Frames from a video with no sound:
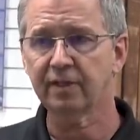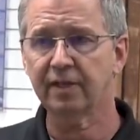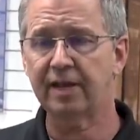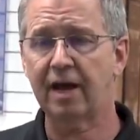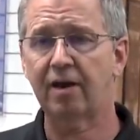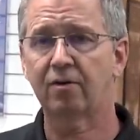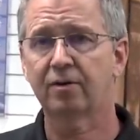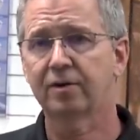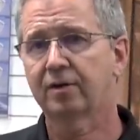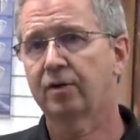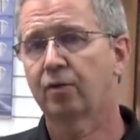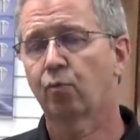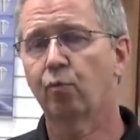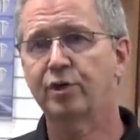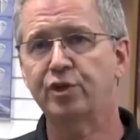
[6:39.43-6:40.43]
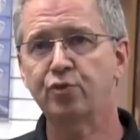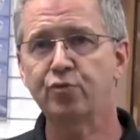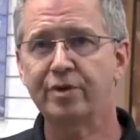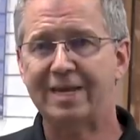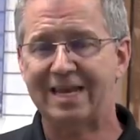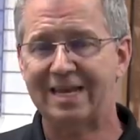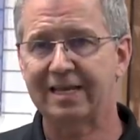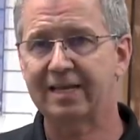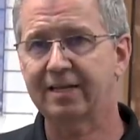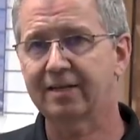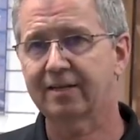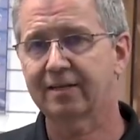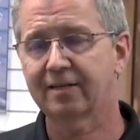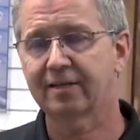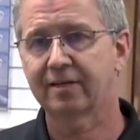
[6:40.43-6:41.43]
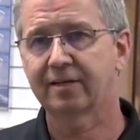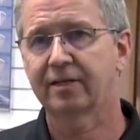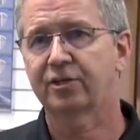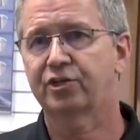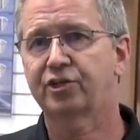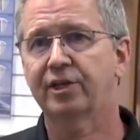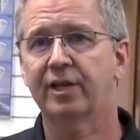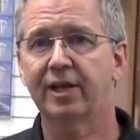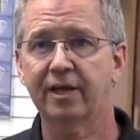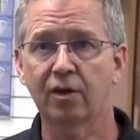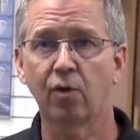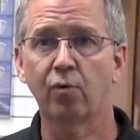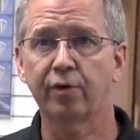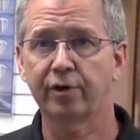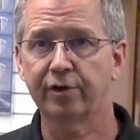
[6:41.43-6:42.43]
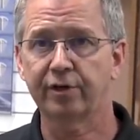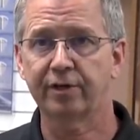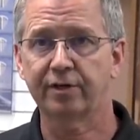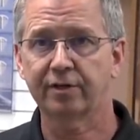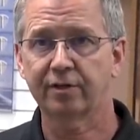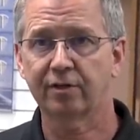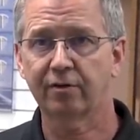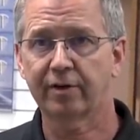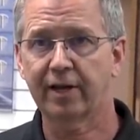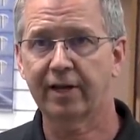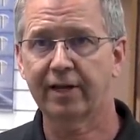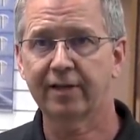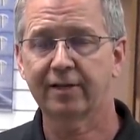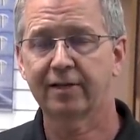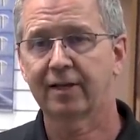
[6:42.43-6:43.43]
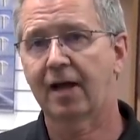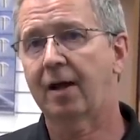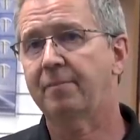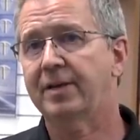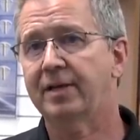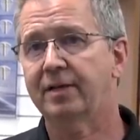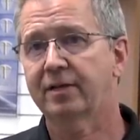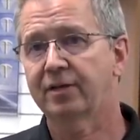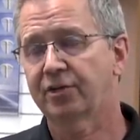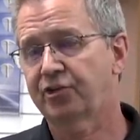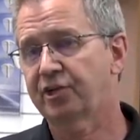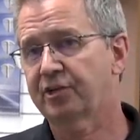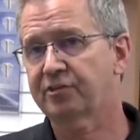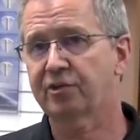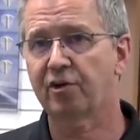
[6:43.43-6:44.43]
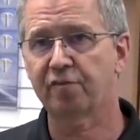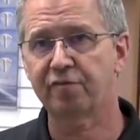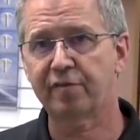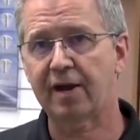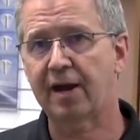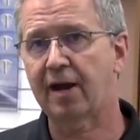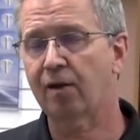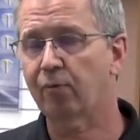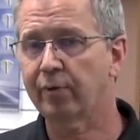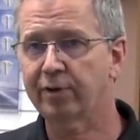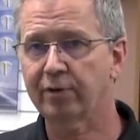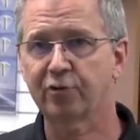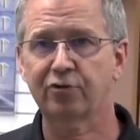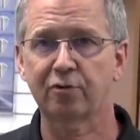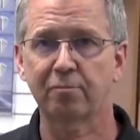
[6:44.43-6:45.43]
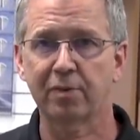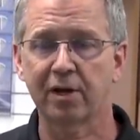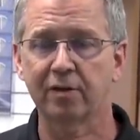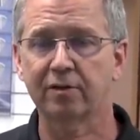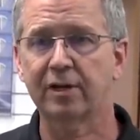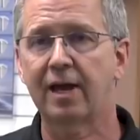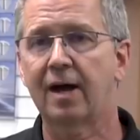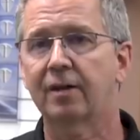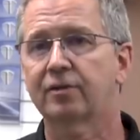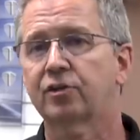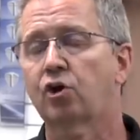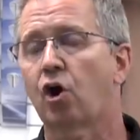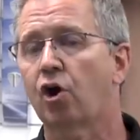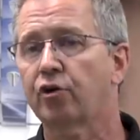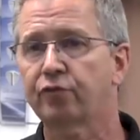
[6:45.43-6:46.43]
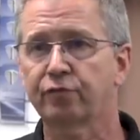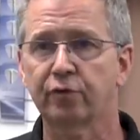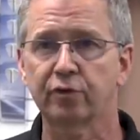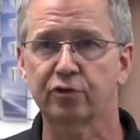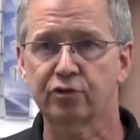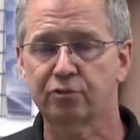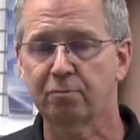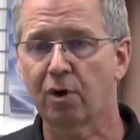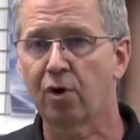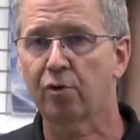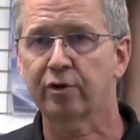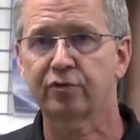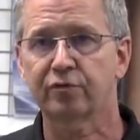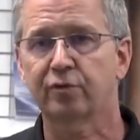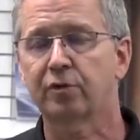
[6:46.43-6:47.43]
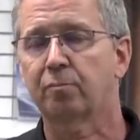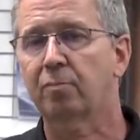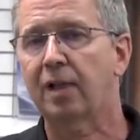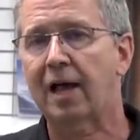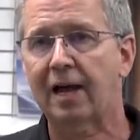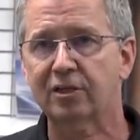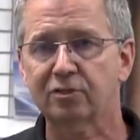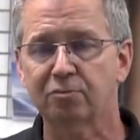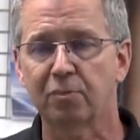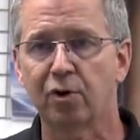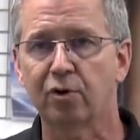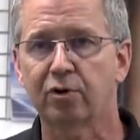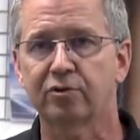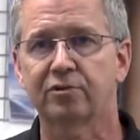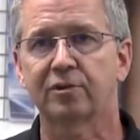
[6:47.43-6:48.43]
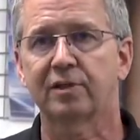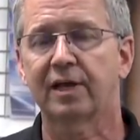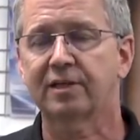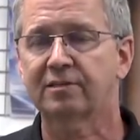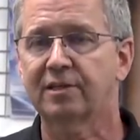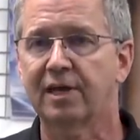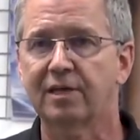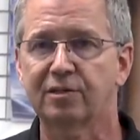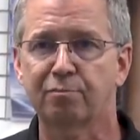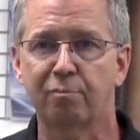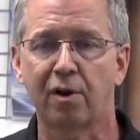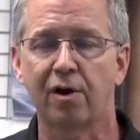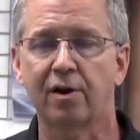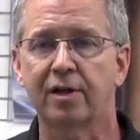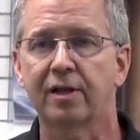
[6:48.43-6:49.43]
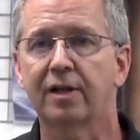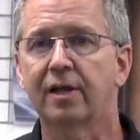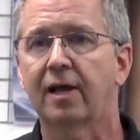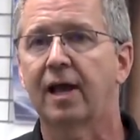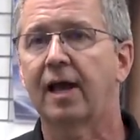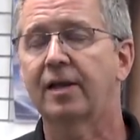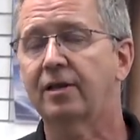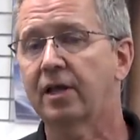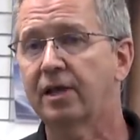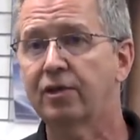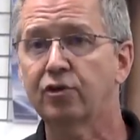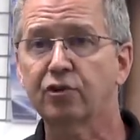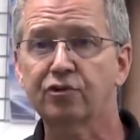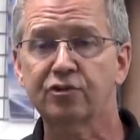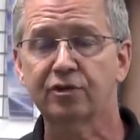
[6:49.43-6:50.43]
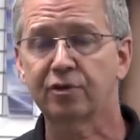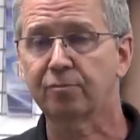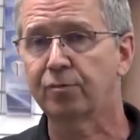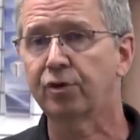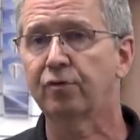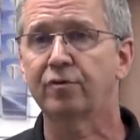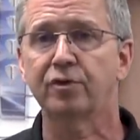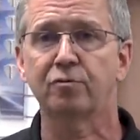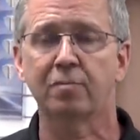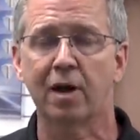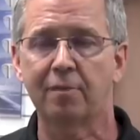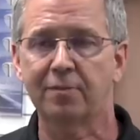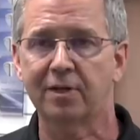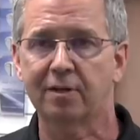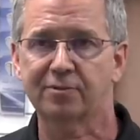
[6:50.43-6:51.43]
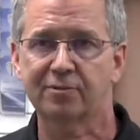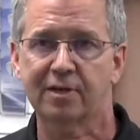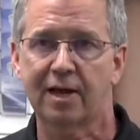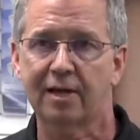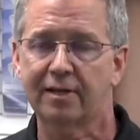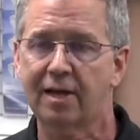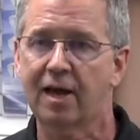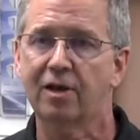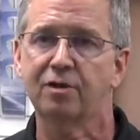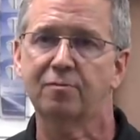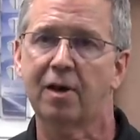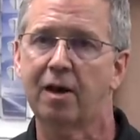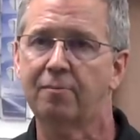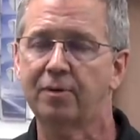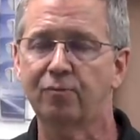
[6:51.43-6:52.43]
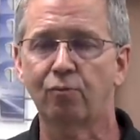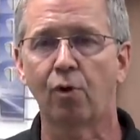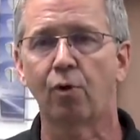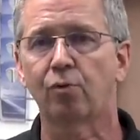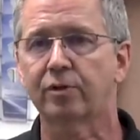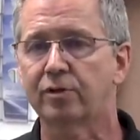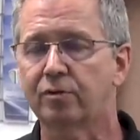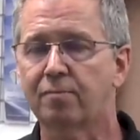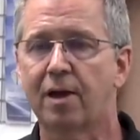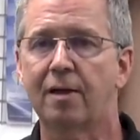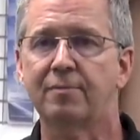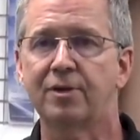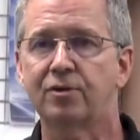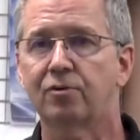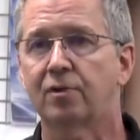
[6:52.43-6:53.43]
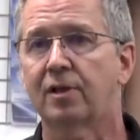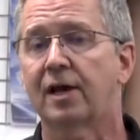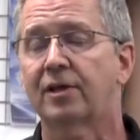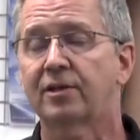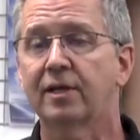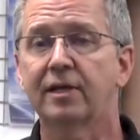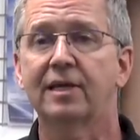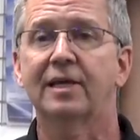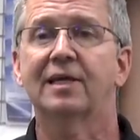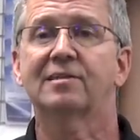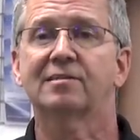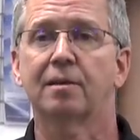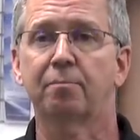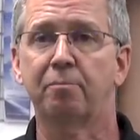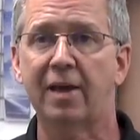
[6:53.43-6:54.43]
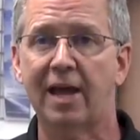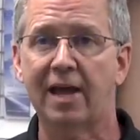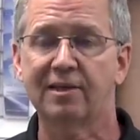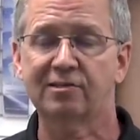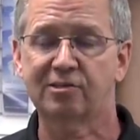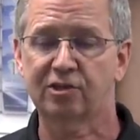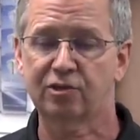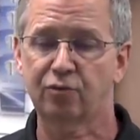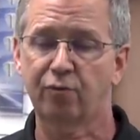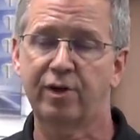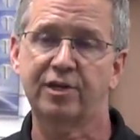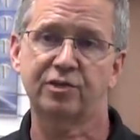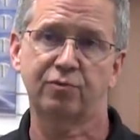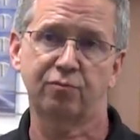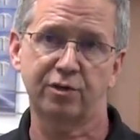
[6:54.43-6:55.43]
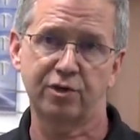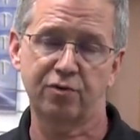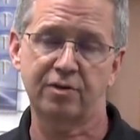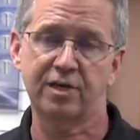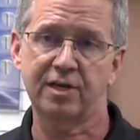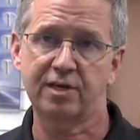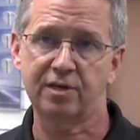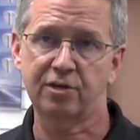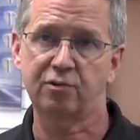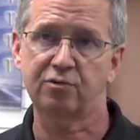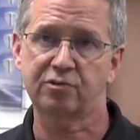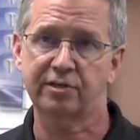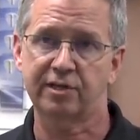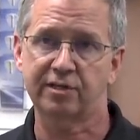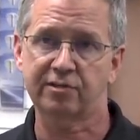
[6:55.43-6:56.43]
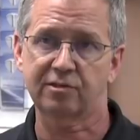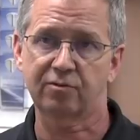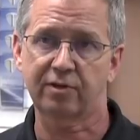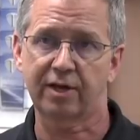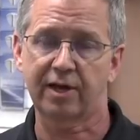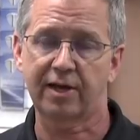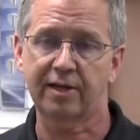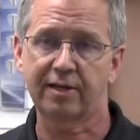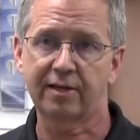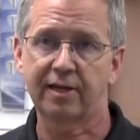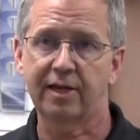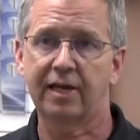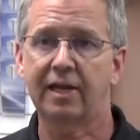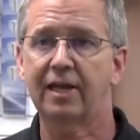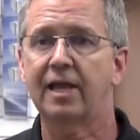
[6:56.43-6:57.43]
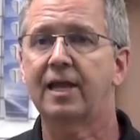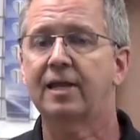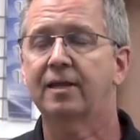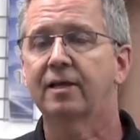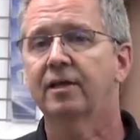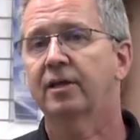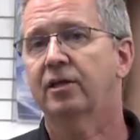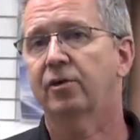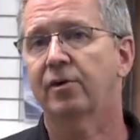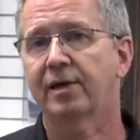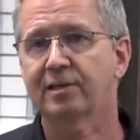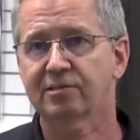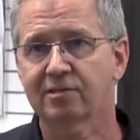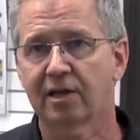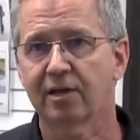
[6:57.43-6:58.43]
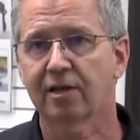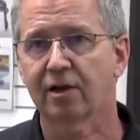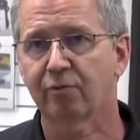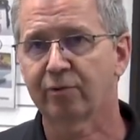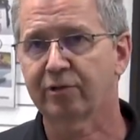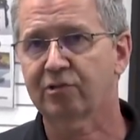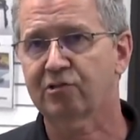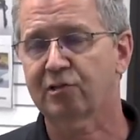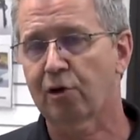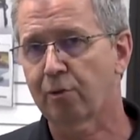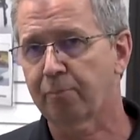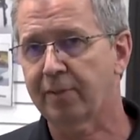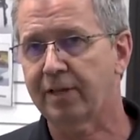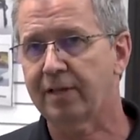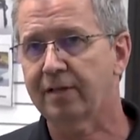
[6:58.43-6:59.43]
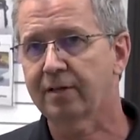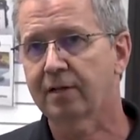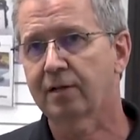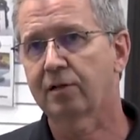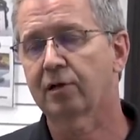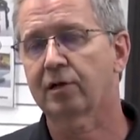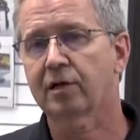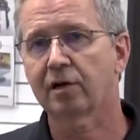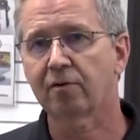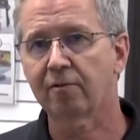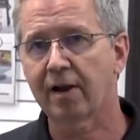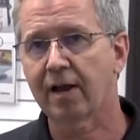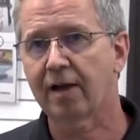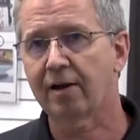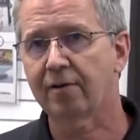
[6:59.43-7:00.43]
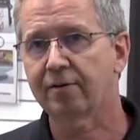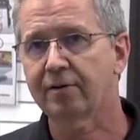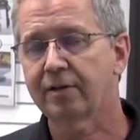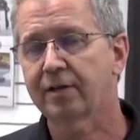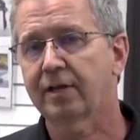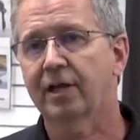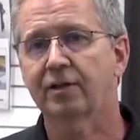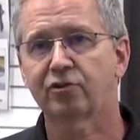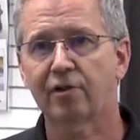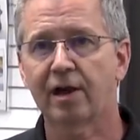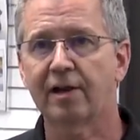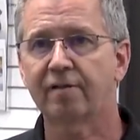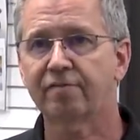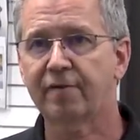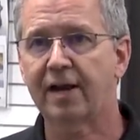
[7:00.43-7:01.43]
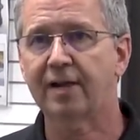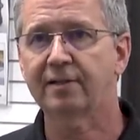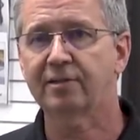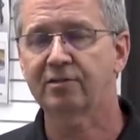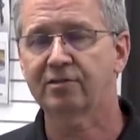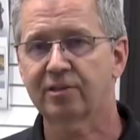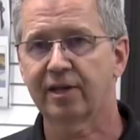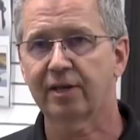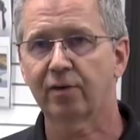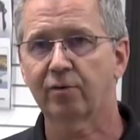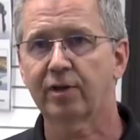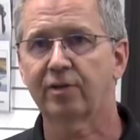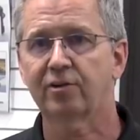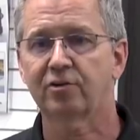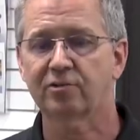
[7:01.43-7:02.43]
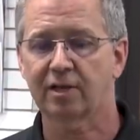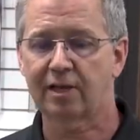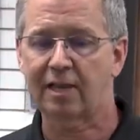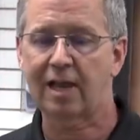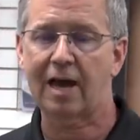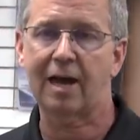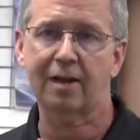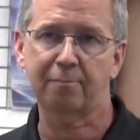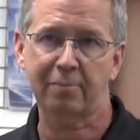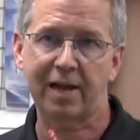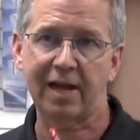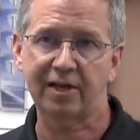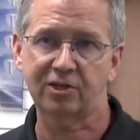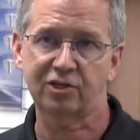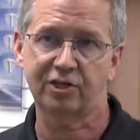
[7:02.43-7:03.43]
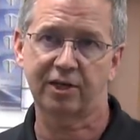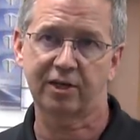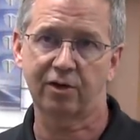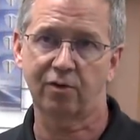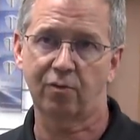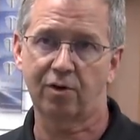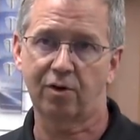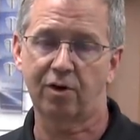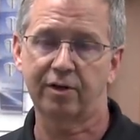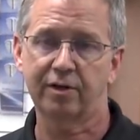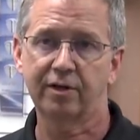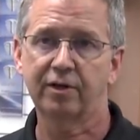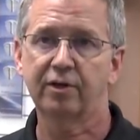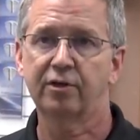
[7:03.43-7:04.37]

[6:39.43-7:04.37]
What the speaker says: Now, when you need it, shit ain't going good, okay? I mean, shit's on fire, windows are melting out, the car's full of smoke, it's full of black smoke because the Lexan's burning, and you're still moving, you might be upside down, you might be rolling, you might be doing a lot. It's a bad situation when you need to use this, okay? You ain't sitting there with a Slurpee looking around and trying to find thing, okay? There's a lot of bad shit going on.